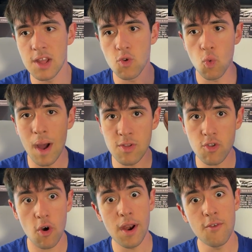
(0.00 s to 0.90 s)
I do one
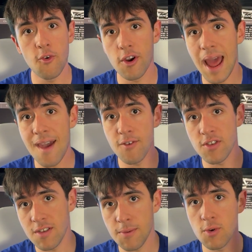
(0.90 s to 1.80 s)
tutorial for every
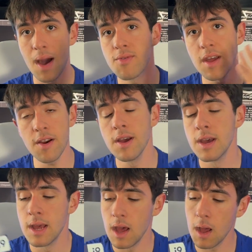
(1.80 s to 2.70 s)
C P U out there,
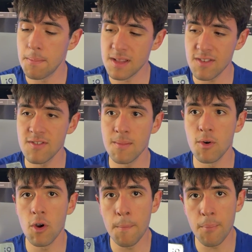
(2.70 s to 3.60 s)
uh, but this is a
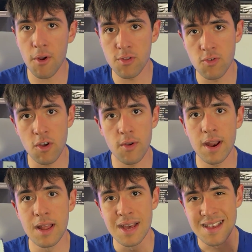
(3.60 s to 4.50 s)
more broad
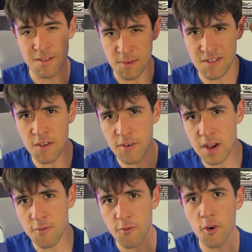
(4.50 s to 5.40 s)
tutorial
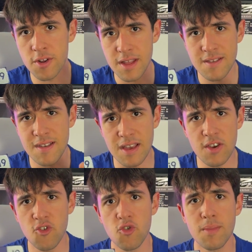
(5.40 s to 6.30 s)
specific for this
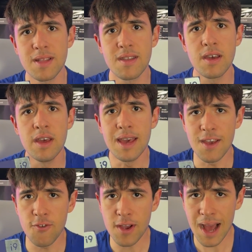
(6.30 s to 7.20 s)
issue. But uh,
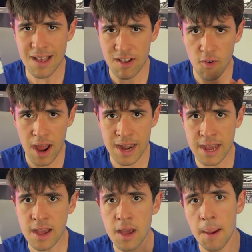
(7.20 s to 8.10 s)
if you guys are
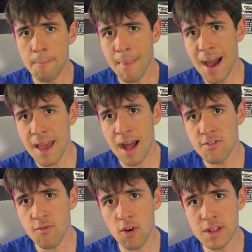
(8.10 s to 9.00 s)
running my
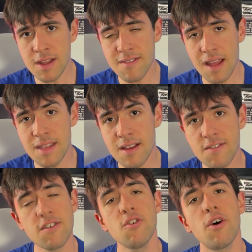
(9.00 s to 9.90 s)
undervolting
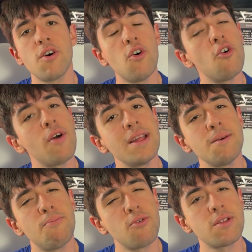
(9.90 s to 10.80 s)
settings, you are
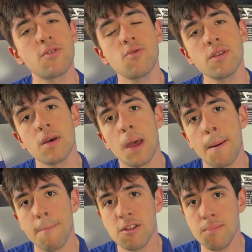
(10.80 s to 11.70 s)
already pretty good,
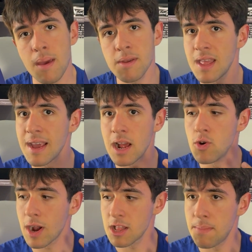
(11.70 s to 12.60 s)
but maybe take a
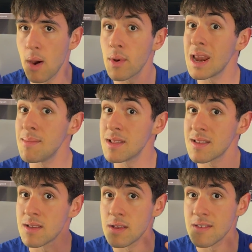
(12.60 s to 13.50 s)
look at the power
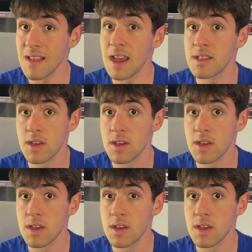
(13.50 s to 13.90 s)
limit side,